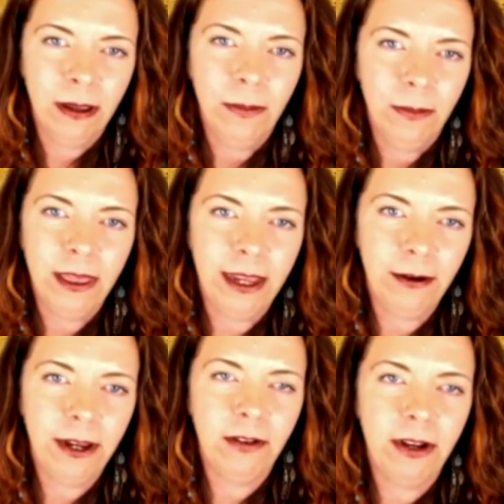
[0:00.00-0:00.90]
But they don't
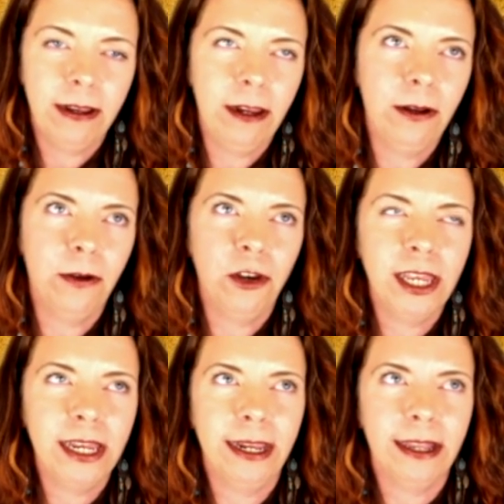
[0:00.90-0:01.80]
even, just to
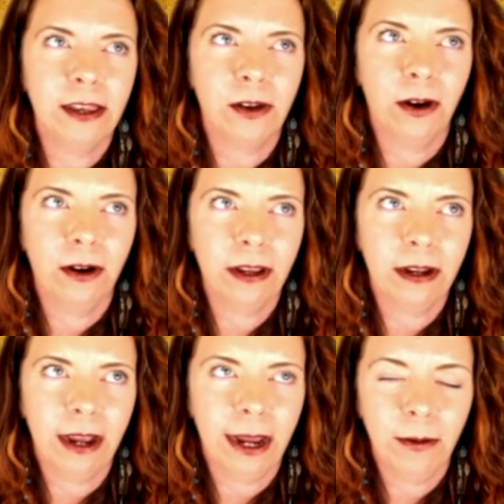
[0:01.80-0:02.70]
get started,
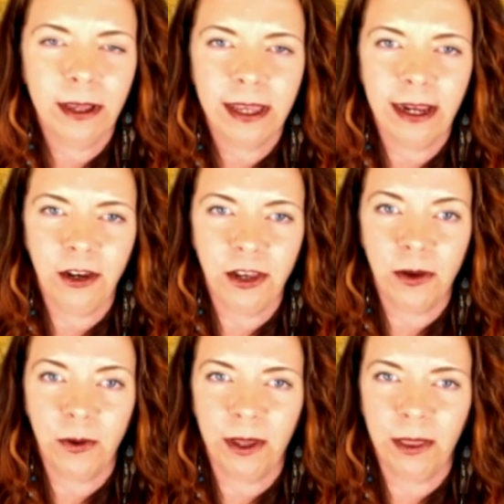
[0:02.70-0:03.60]
I would say just
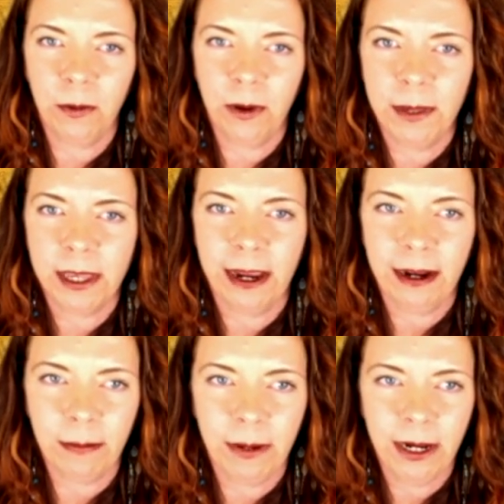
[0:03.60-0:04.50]
go on the website
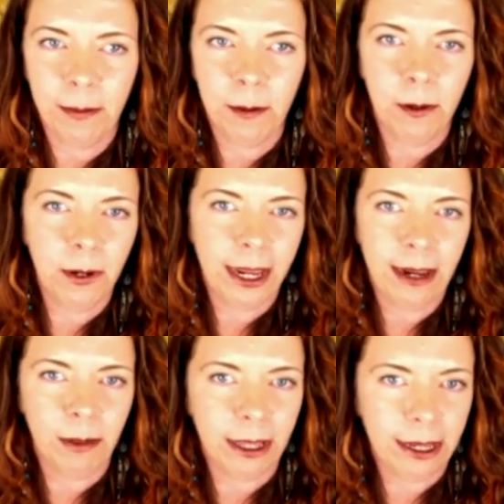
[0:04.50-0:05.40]
and pick up a bouquet
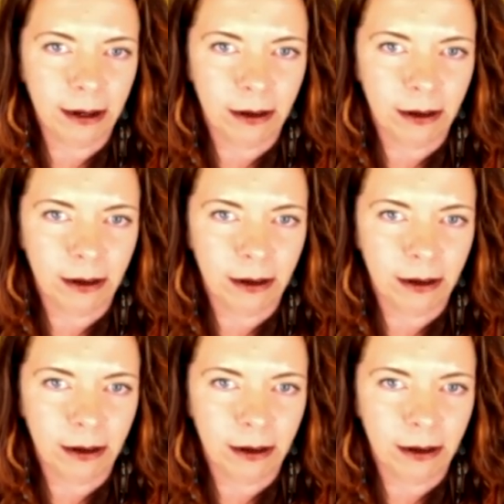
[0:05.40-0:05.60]
blend.